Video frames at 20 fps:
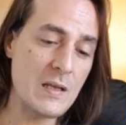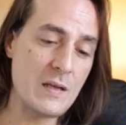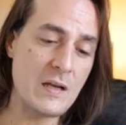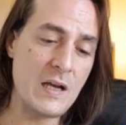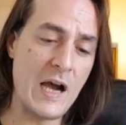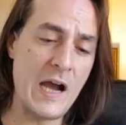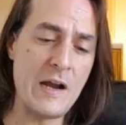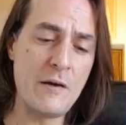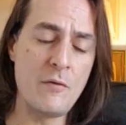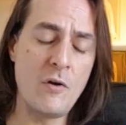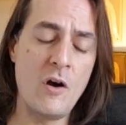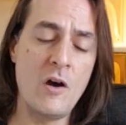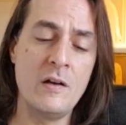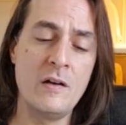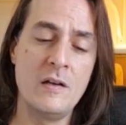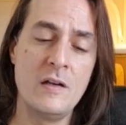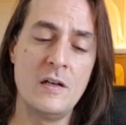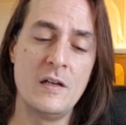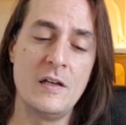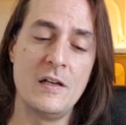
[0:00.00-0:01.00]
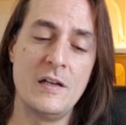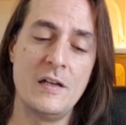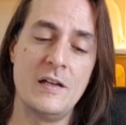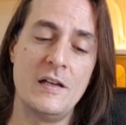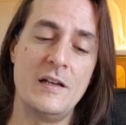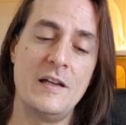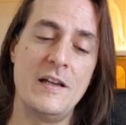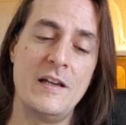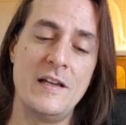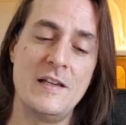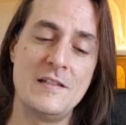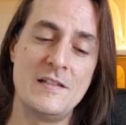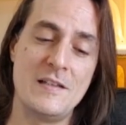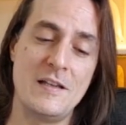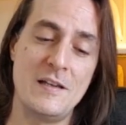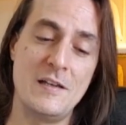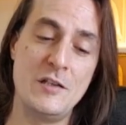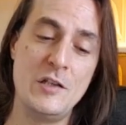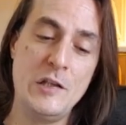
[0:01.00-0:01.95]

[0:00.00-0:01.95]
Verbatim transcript: Chiron is